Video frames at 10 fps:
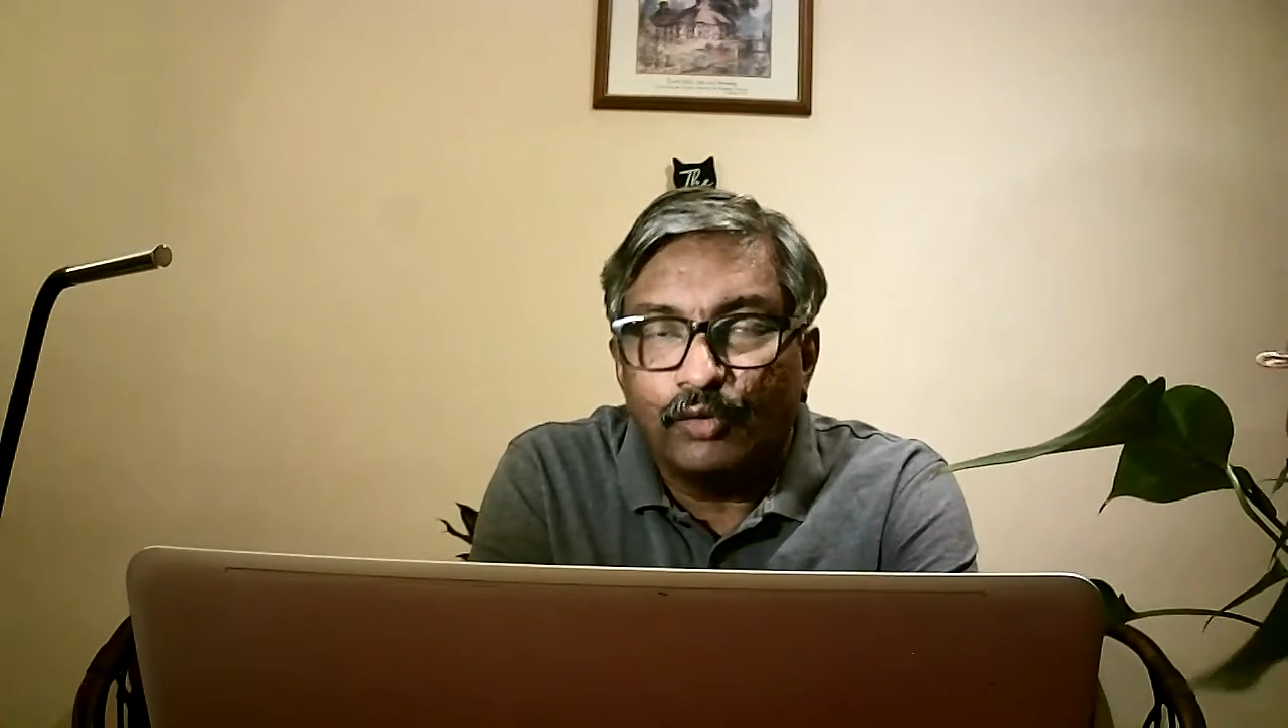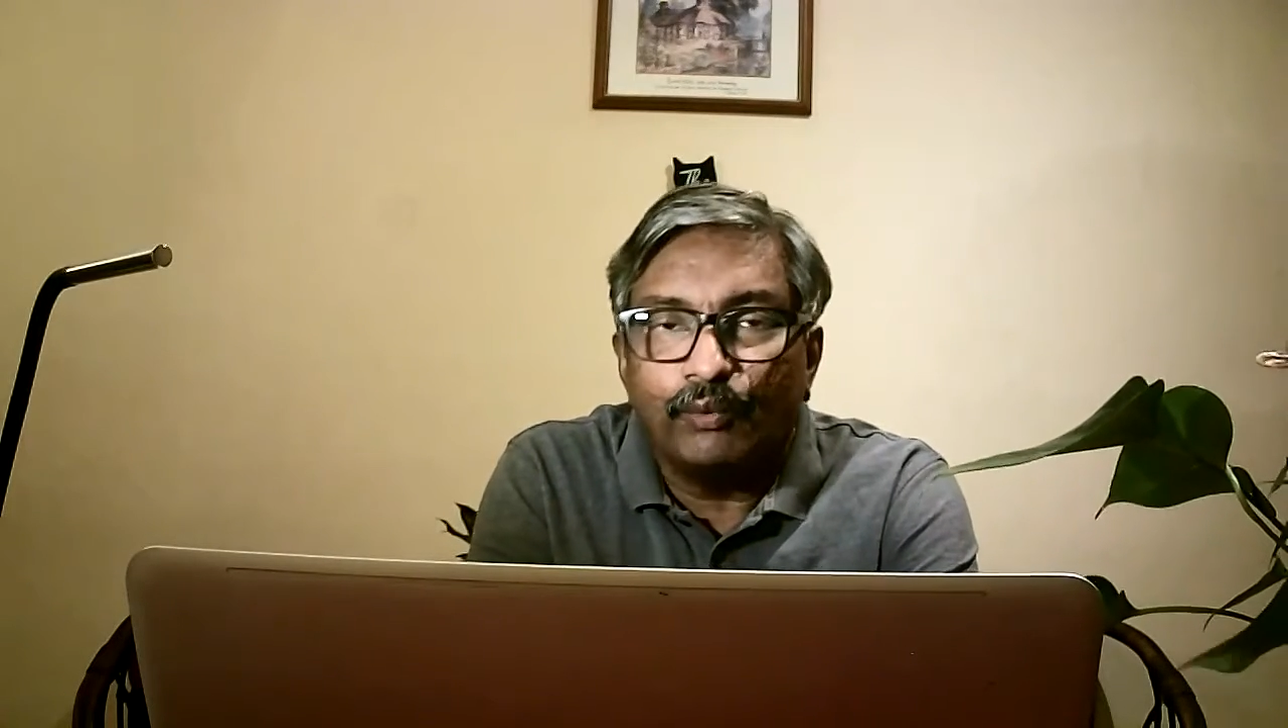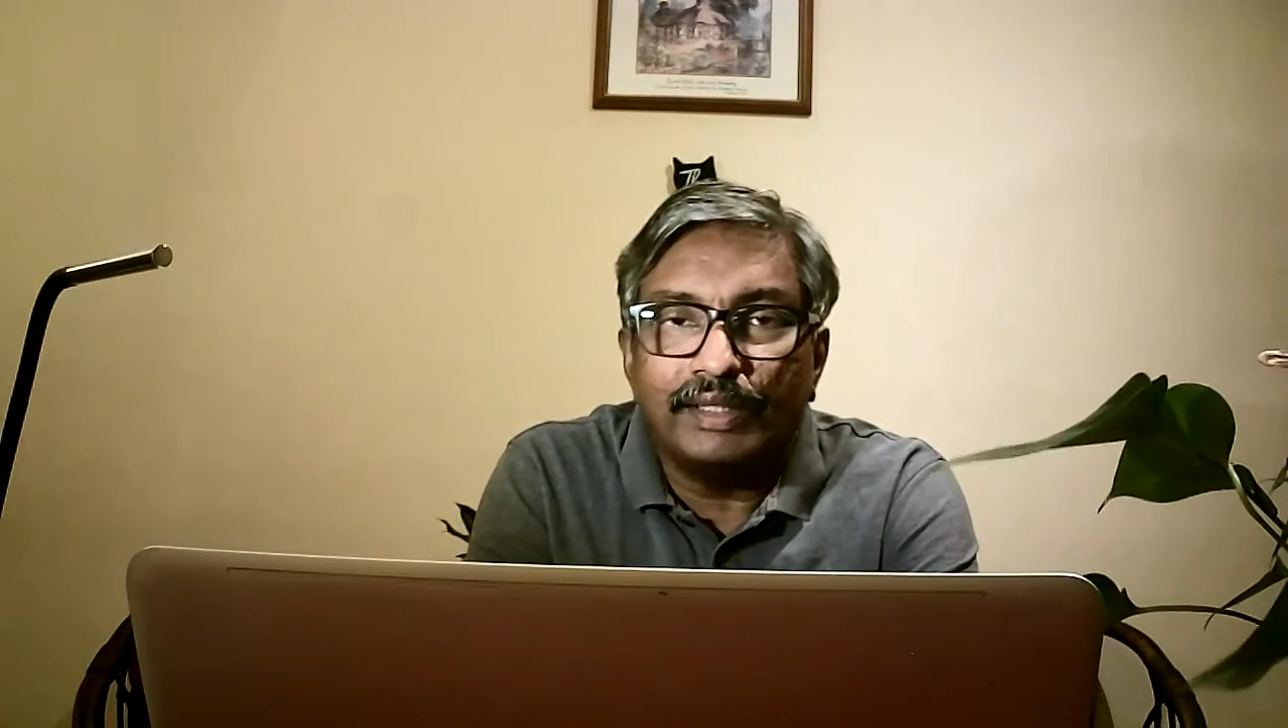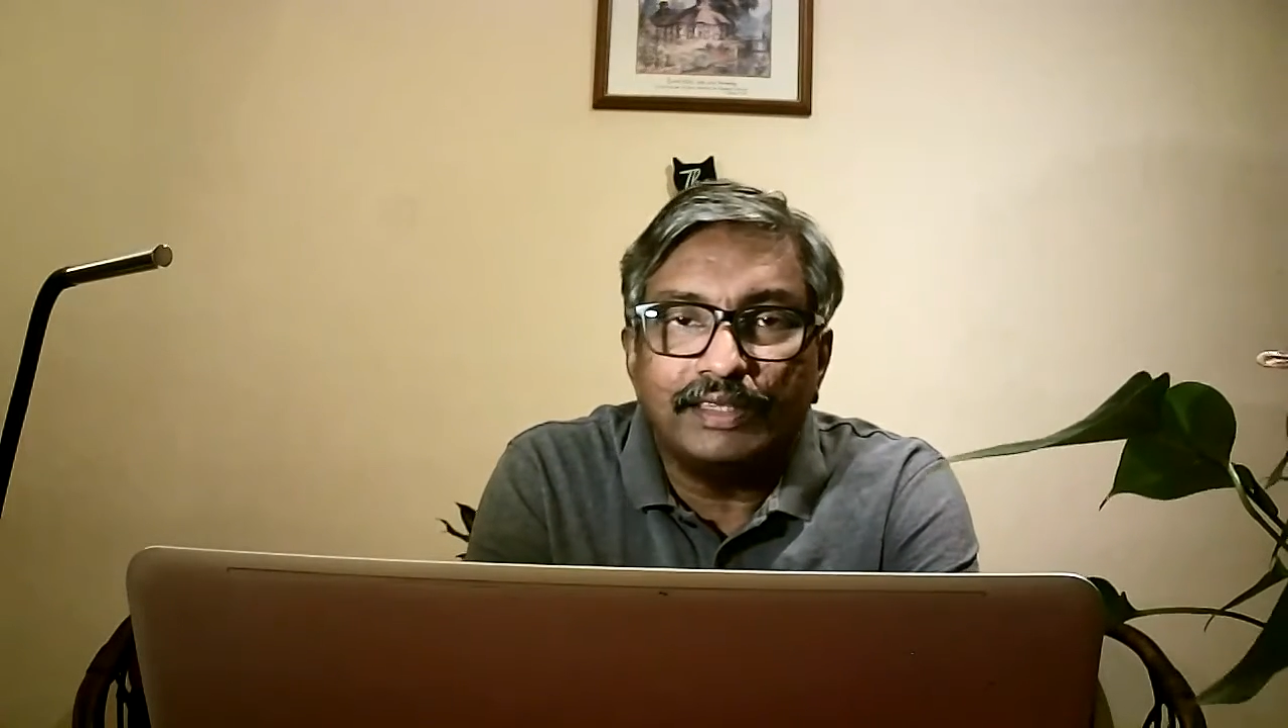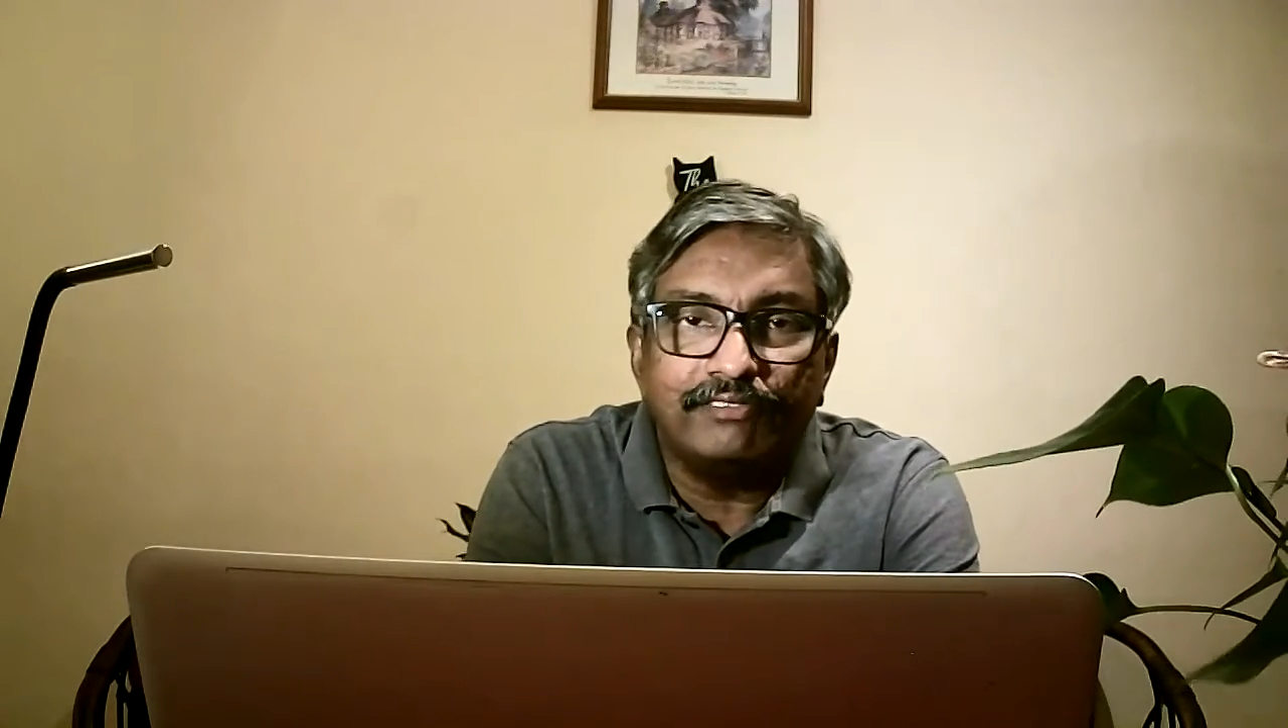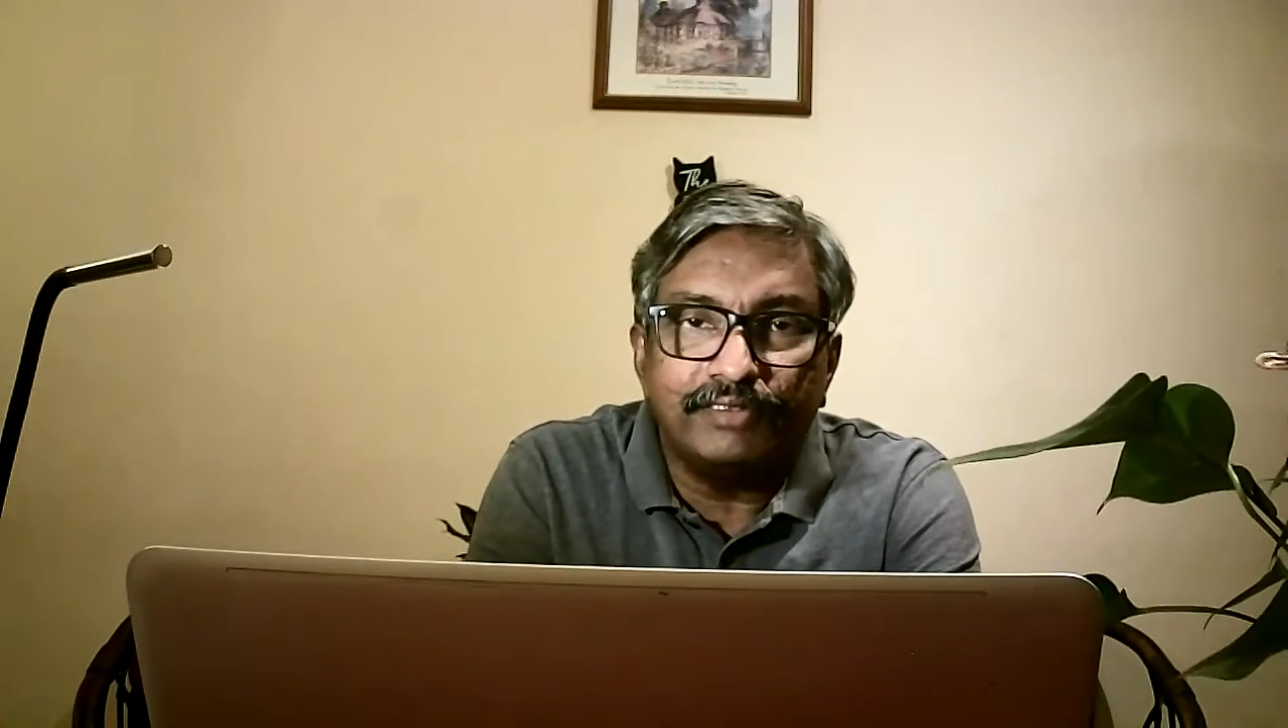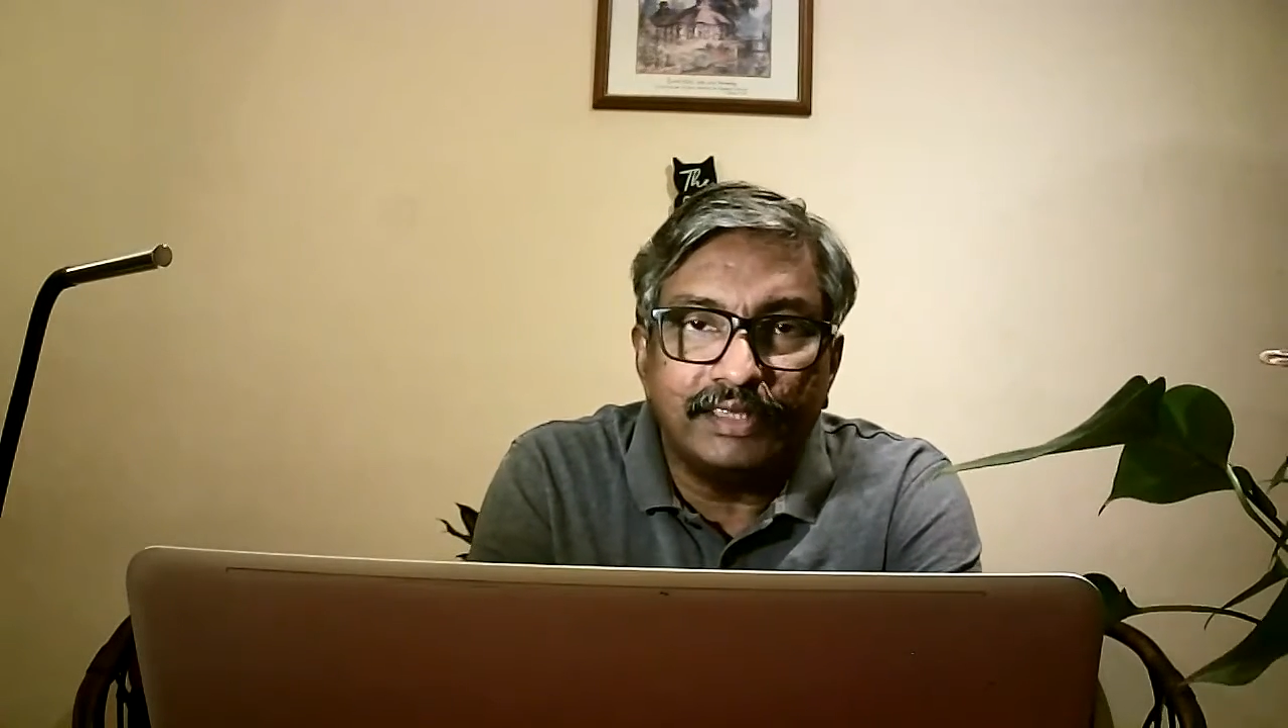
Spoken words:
Whatever